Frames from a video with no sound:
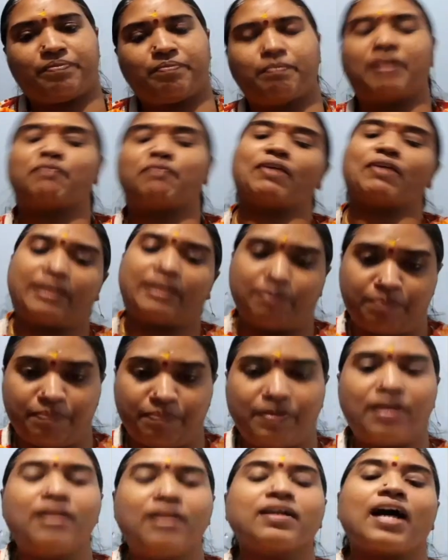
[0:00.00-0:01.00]
But when he
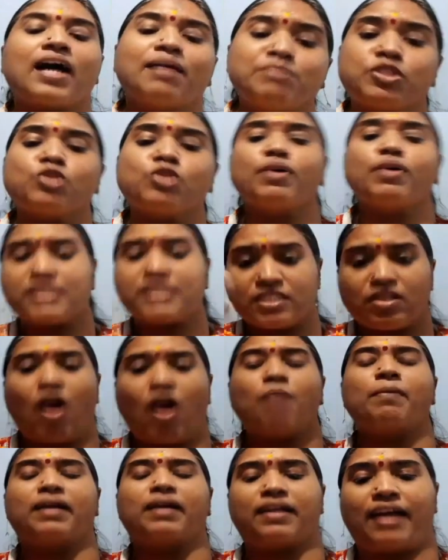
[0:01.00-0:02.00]
comes to his
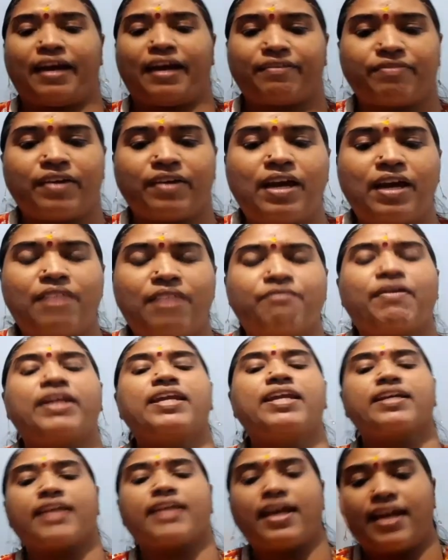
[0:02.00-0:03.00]
normal life, when
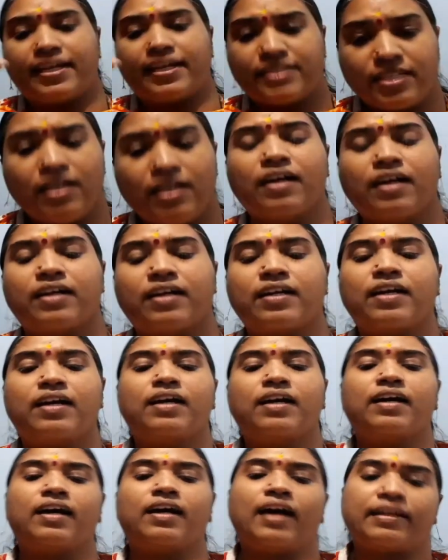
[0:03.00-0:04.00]
he can enter
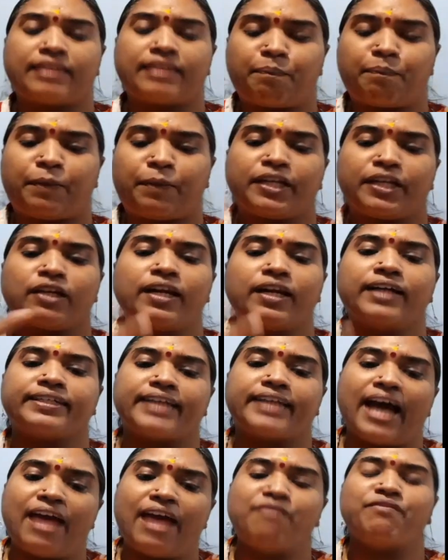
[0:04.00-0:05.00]
at that particular
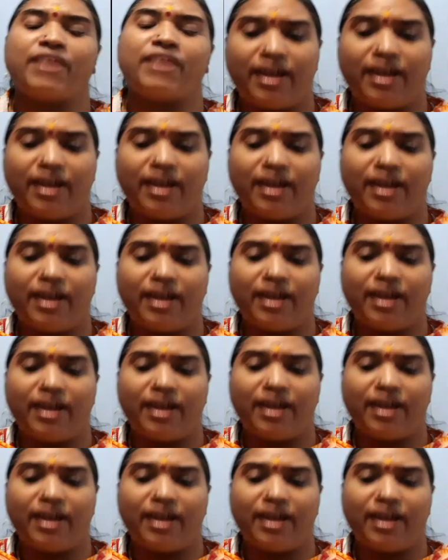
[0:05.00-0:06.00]
time where
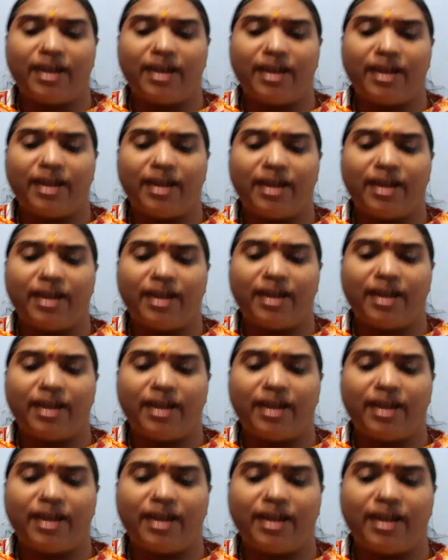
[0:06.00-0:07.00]
he is able to
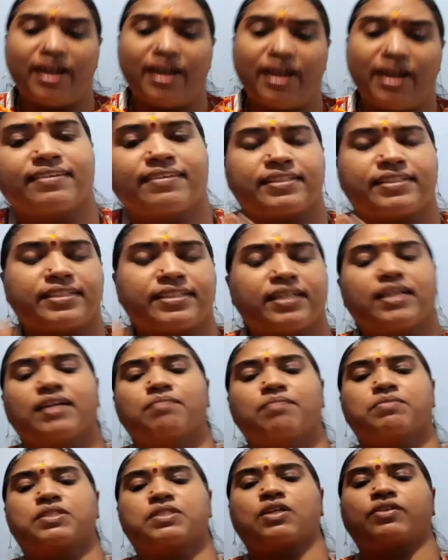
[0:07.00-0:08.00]
understand the
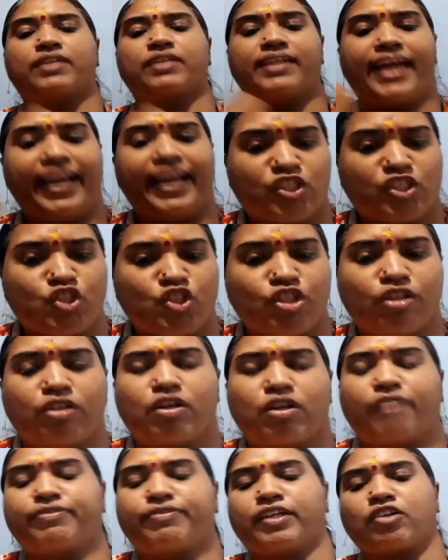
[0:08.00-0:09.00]
terms or the
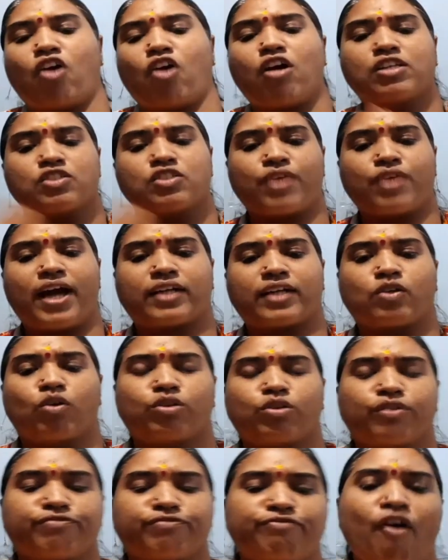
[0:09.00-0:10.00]
nature of the contract or
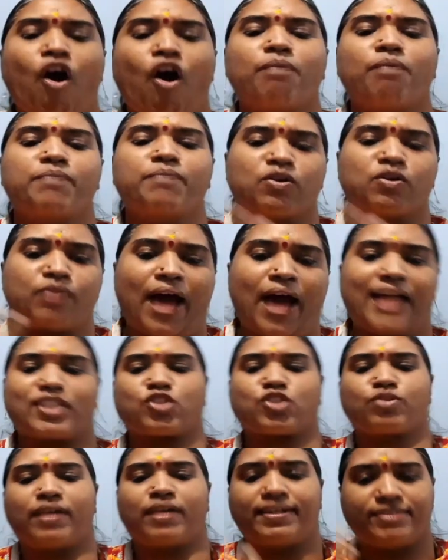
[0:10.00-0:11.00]
to form a
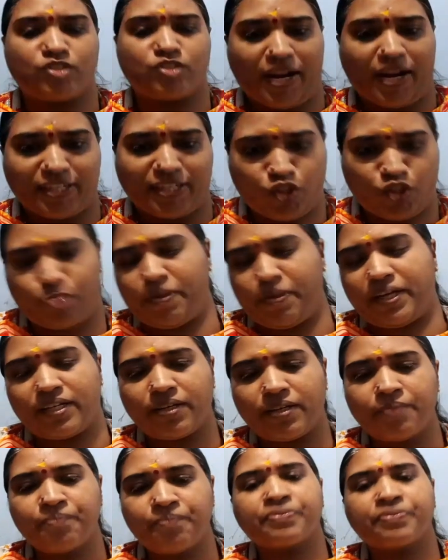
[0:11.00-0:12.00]
rational judgment,
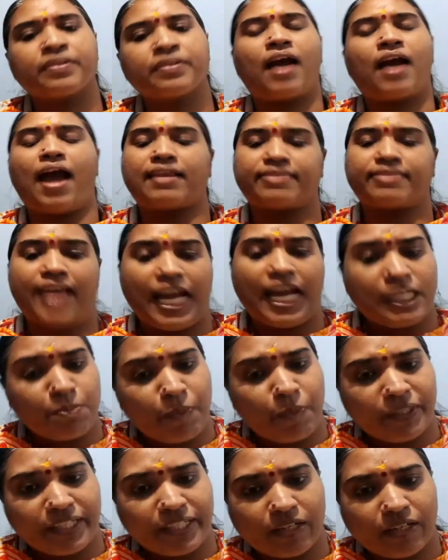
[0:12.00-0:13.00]
at that
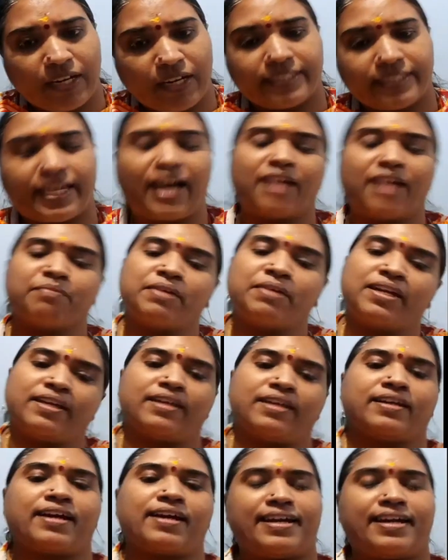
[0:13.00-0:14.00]
particular time,
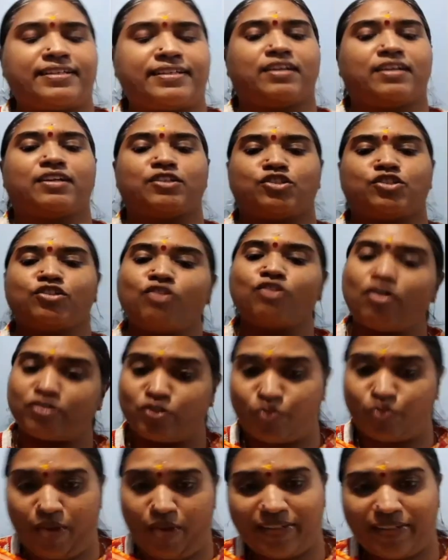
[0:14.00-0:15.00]
he can enter into
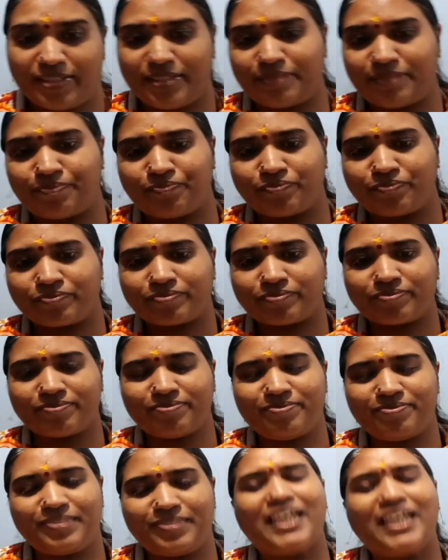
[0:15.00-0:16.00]
contract.
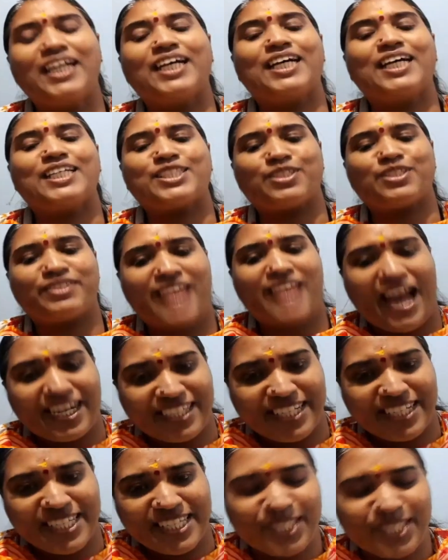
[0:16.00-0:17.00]
So that
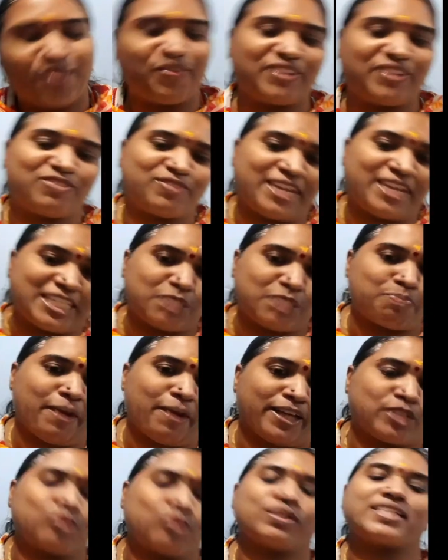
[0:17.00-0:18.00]
is with
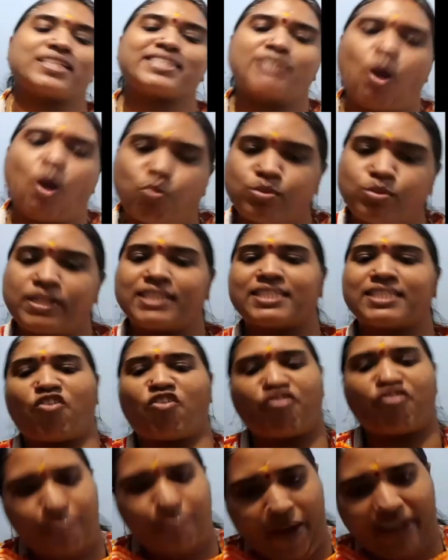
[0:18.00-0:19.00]
respect to the soundness of
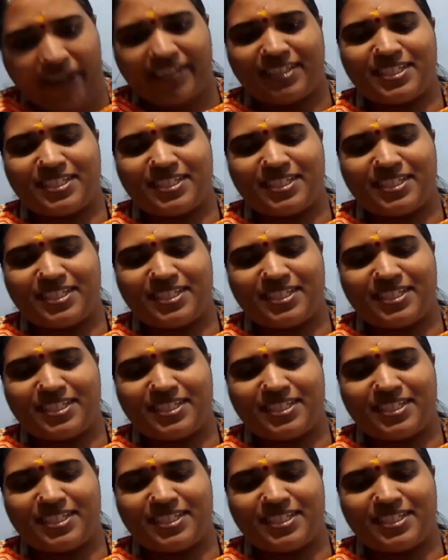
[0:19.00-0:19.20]
mind.